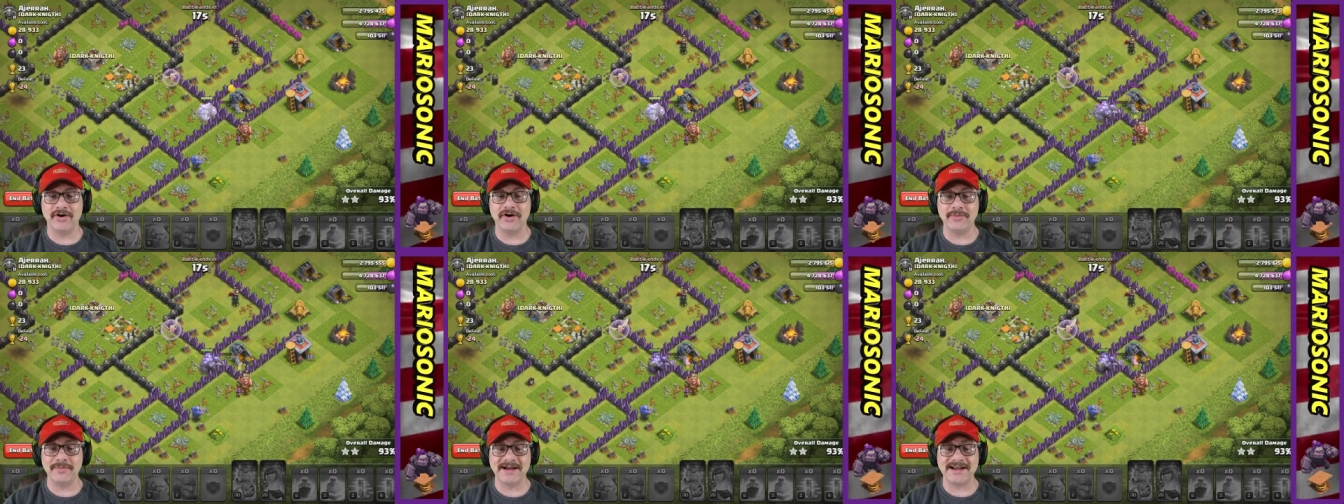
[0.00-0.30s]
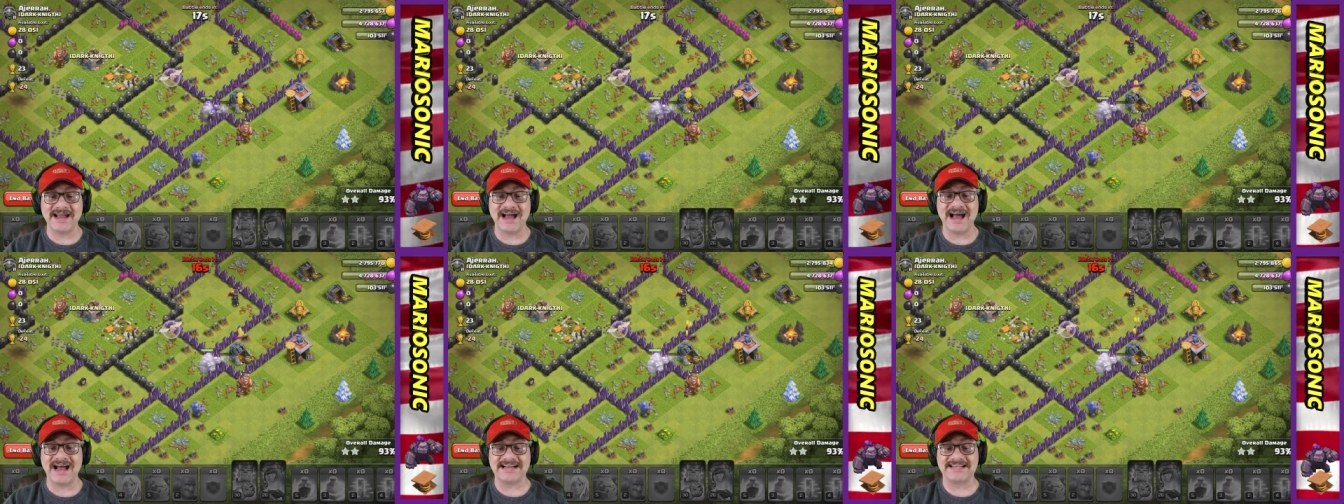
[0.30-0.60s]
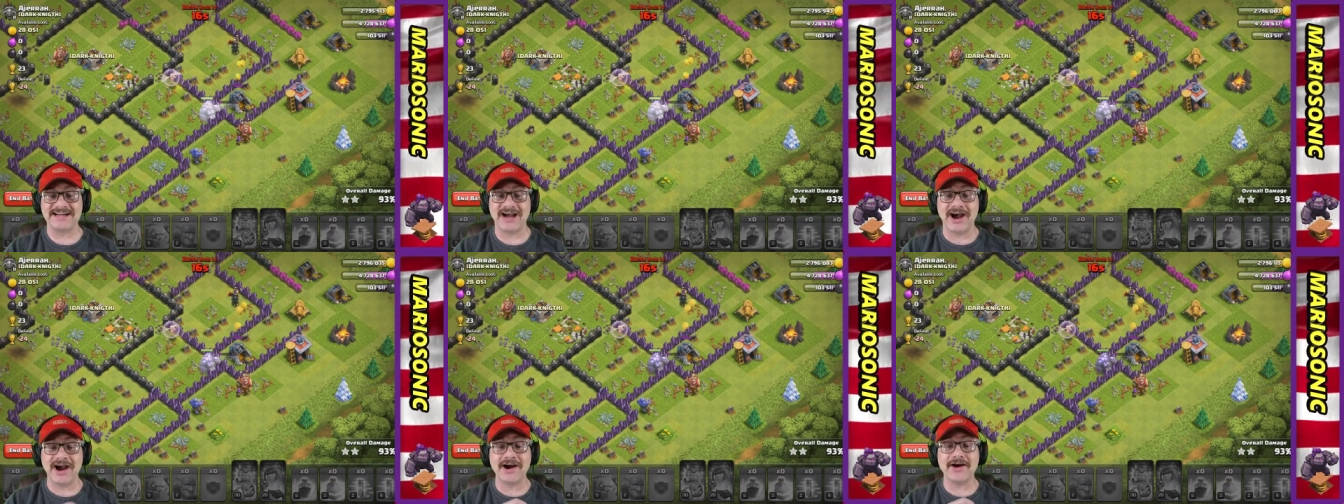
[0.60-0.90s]
Oh my gosh,
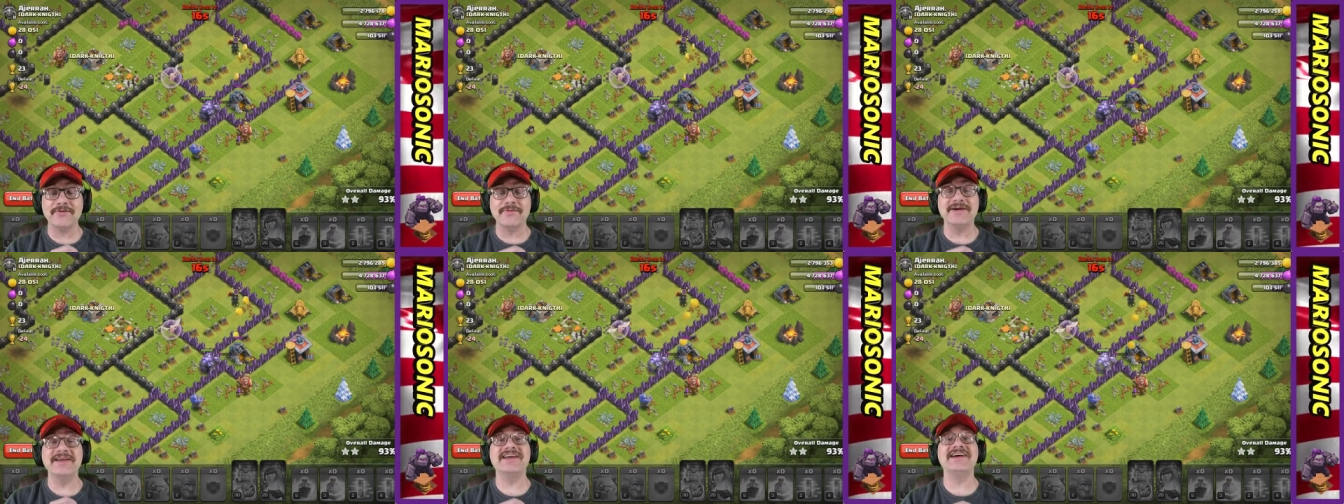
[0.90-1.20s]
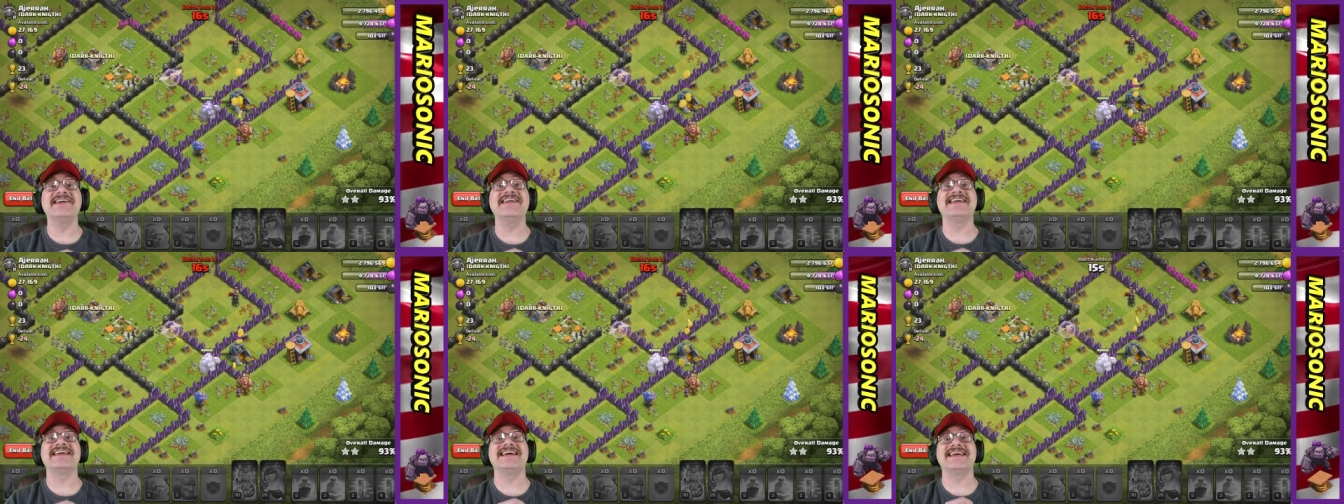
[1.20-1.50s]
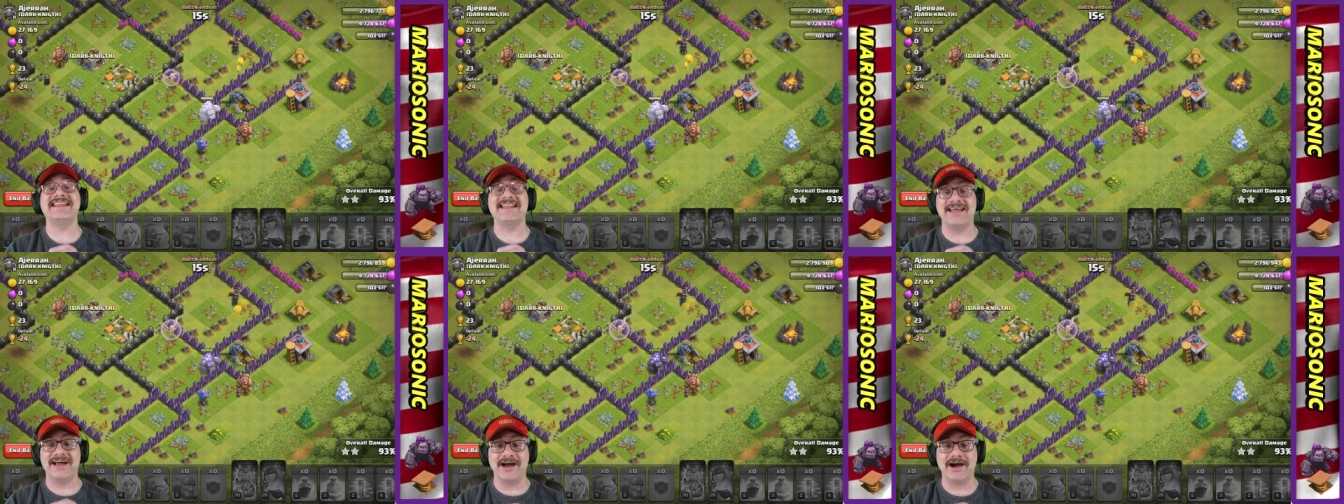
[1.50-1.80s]
are we gonna
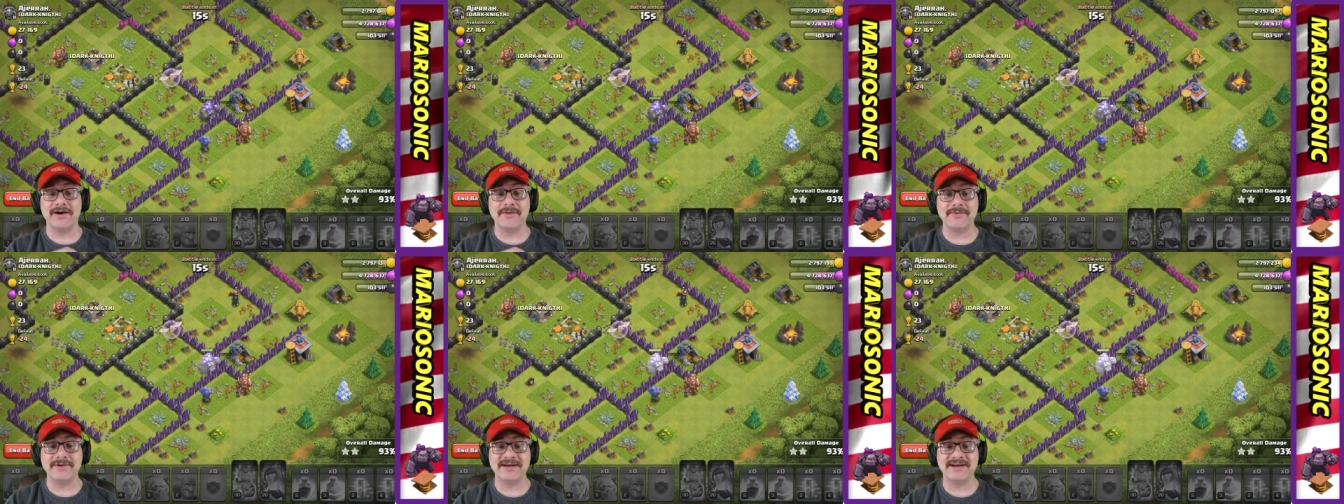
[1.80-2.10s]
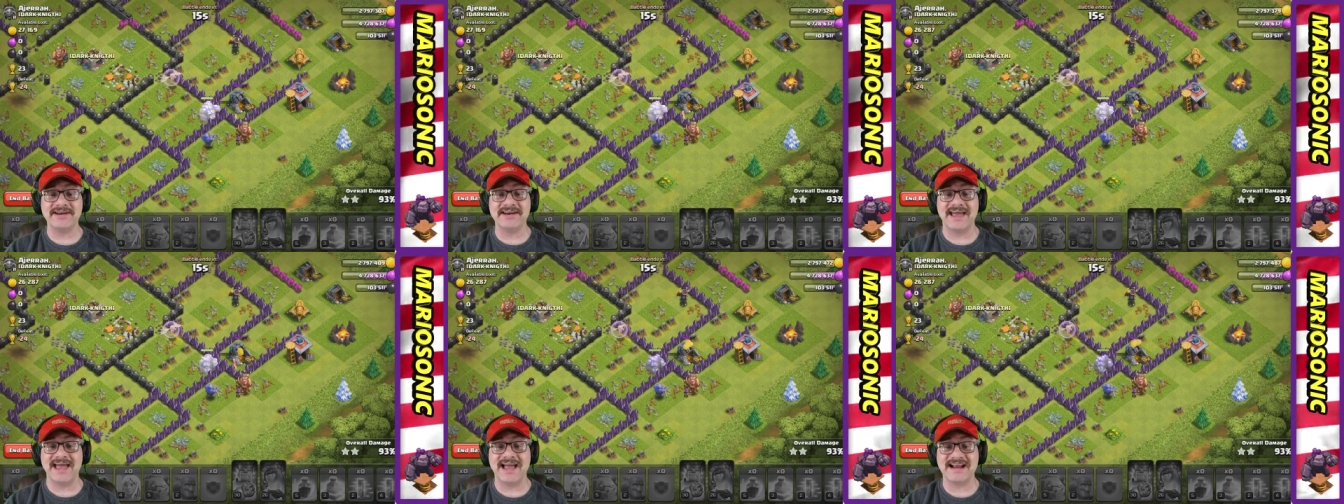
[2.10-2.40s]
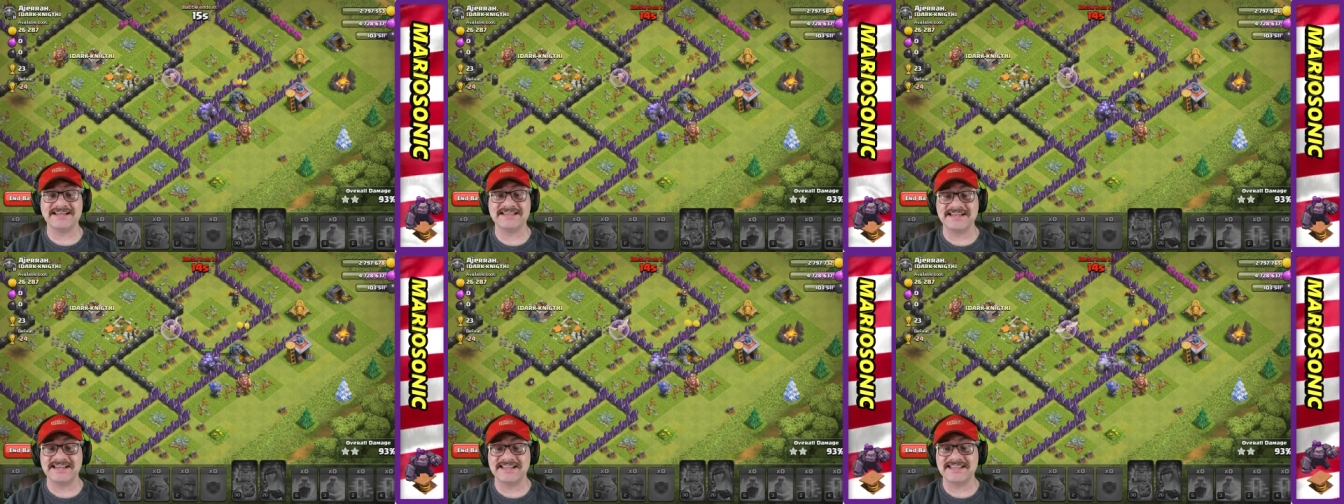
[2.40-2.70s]
get, are we gonna
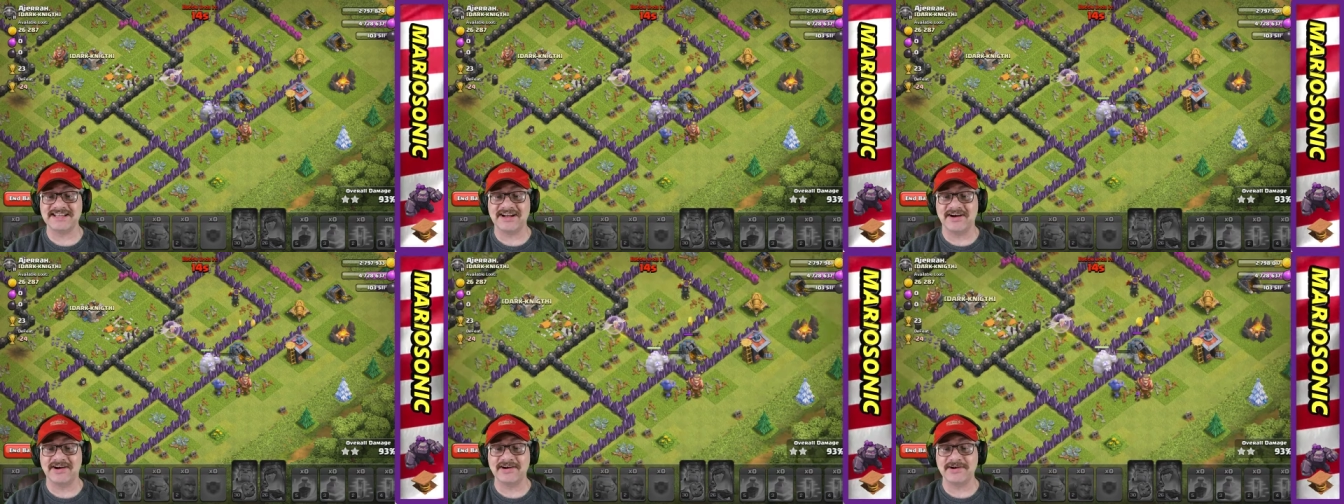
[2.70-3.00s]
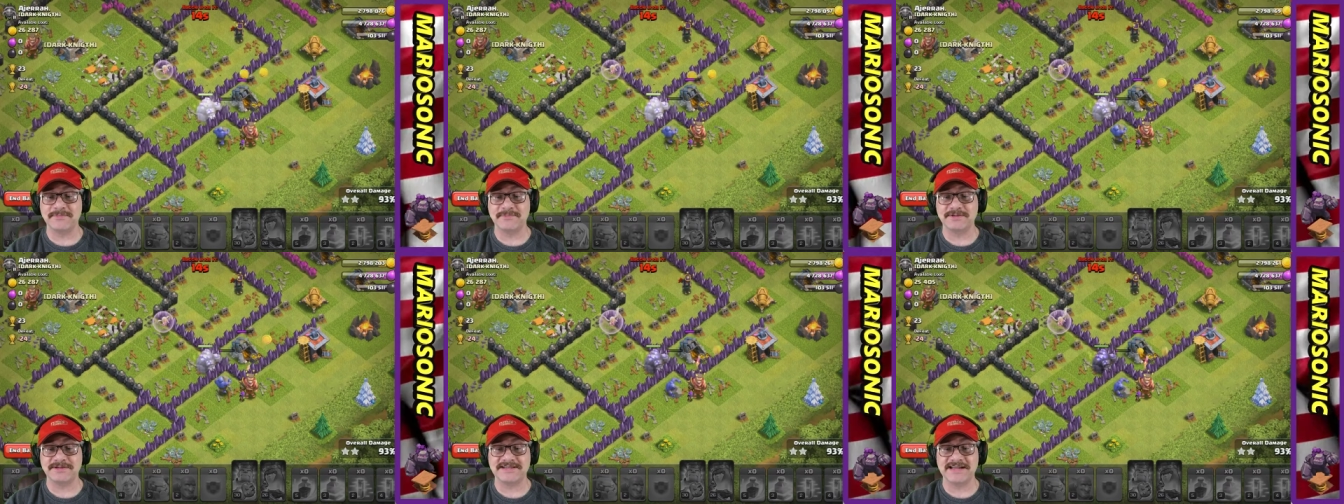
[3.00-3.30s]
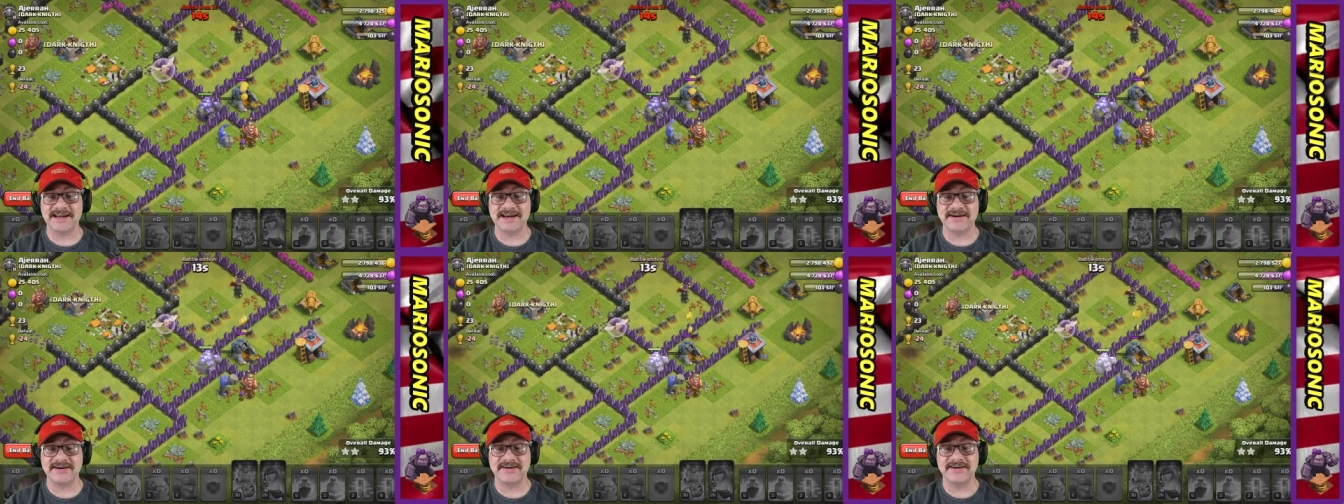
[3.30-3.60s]
actually get the
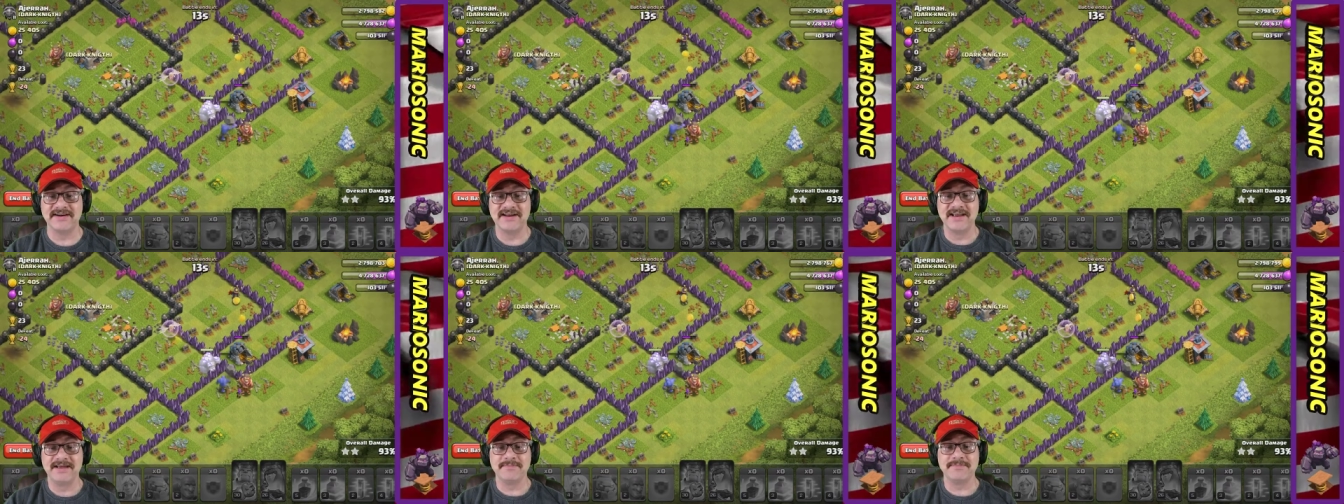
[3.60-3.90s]
100% here